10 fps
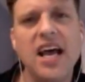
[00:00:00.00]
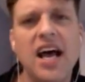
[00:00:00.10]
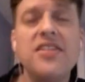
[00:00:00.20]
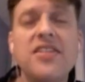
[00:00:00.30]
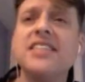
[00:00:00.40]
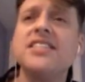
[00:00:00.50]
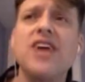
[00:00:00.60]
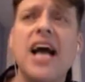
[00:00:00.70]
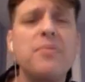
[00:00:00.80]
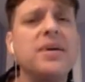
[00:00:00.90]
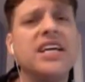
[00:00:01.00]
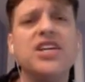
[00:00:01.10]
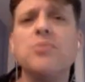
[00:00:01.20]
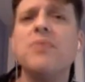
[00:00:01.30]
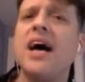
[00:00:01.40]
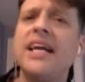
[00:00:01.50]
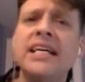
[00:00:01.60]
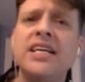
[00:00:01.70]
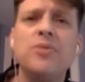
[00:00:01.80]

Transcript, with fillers: uh, things that are happening in your body.